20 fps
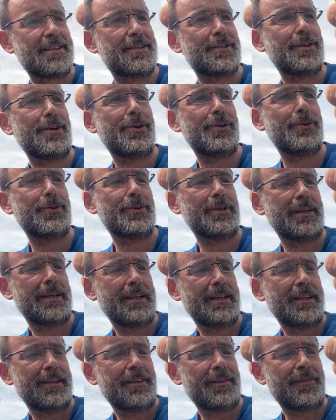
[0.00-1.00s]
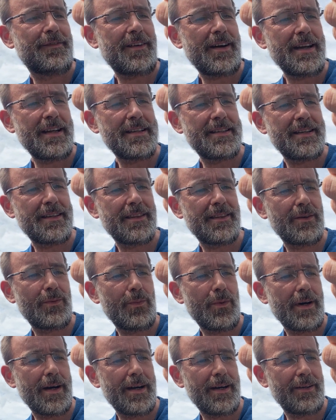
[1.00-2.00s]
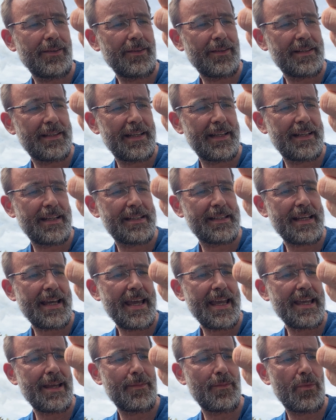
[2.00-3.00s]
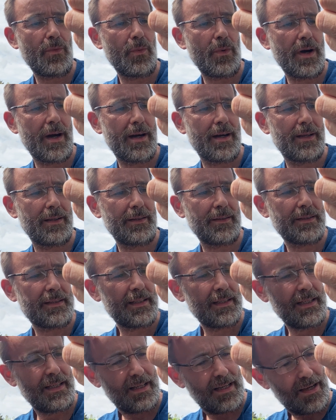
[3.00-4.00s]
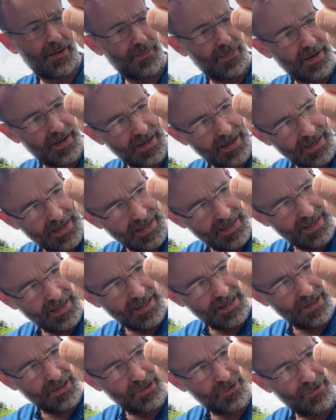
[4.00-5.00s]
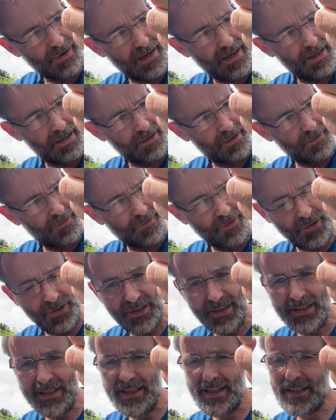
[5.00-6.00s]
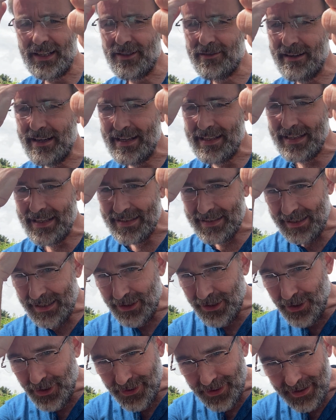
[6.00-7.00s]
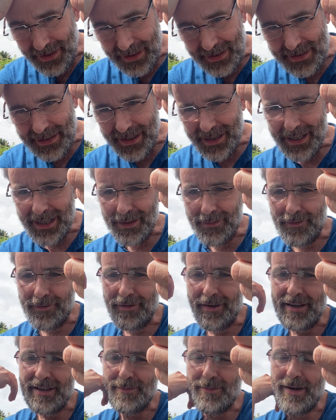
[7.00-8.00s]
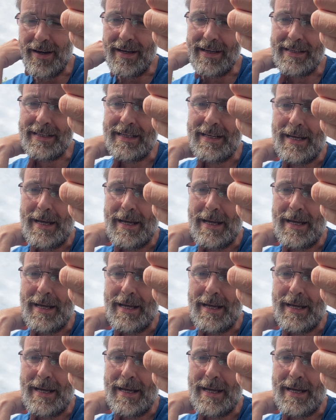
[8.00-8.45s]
Soul, Finding the Wild in a Tame World by Craig Foster. Craig is a long-time friend of mine,